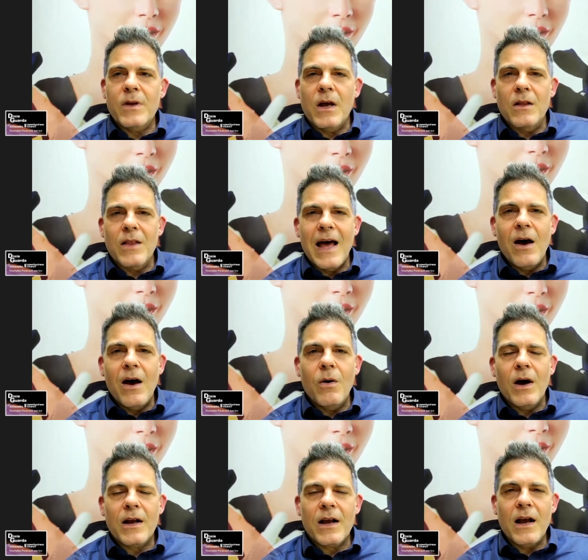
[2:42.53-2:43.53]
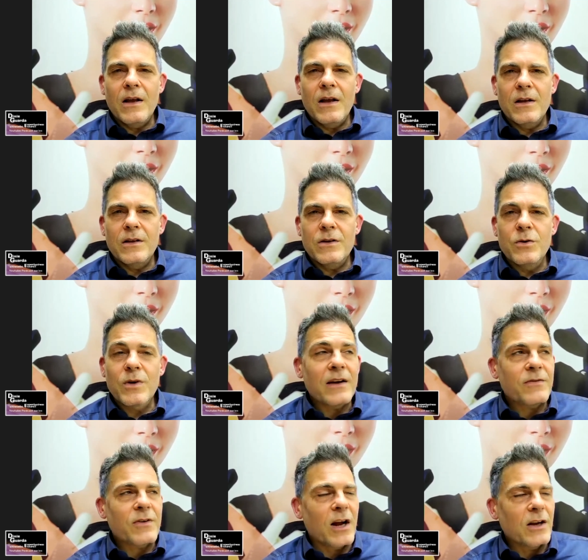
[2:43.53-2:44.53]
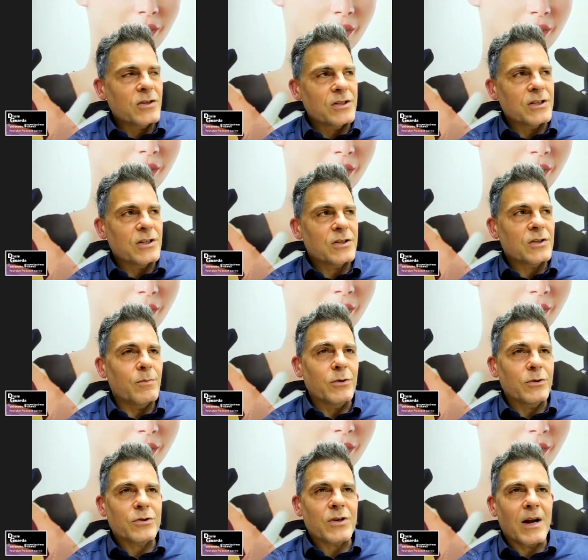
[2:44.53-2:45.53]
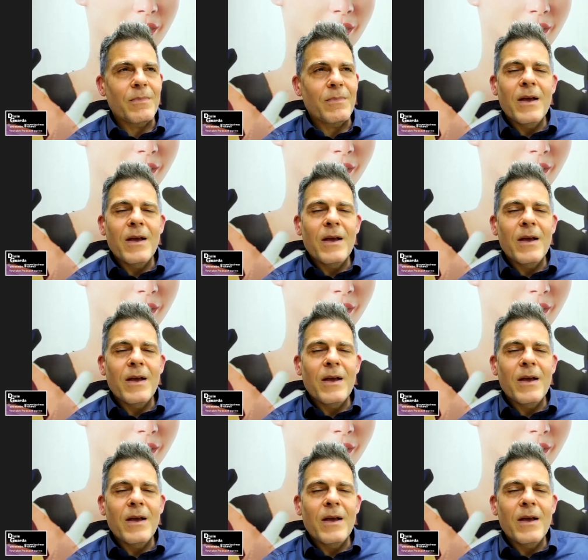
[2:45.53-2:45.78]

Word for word: allow a new kind of consciousness to bootstrap.